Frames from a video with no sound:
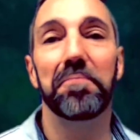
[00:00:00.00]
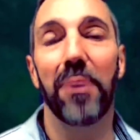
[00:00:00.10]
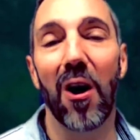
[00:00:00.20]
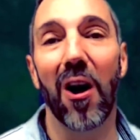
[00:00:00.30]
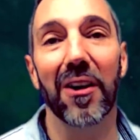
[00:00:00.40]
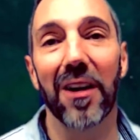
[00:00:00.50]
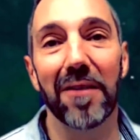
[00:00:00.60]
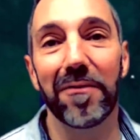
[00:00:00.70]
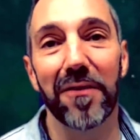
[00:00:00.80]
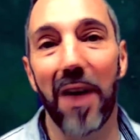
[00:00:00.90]
part
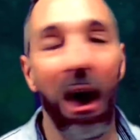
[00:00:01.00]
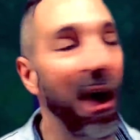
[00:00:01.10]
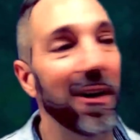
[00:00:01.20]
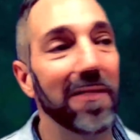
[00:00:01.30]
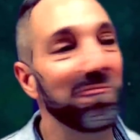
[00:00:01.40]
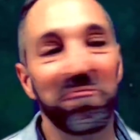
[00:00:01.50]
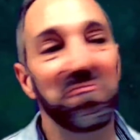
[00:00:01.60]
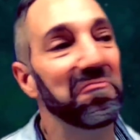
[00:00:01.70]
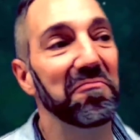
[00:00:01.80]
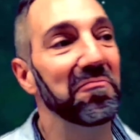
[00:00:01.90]
of our
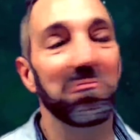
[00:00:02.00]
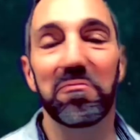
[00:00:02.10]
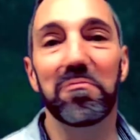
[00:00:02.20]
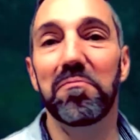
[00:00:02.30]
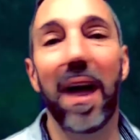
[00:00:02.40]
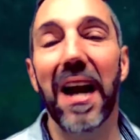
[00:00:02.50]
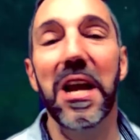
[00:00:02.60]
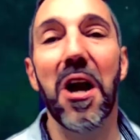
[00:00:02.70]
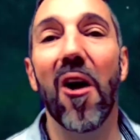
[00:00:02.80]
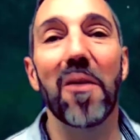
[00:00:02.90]

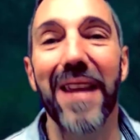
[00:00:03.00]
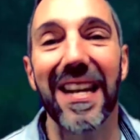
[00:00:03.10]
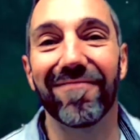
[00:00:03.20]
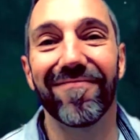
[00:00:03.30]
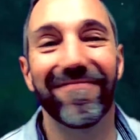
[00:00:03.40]
mighty army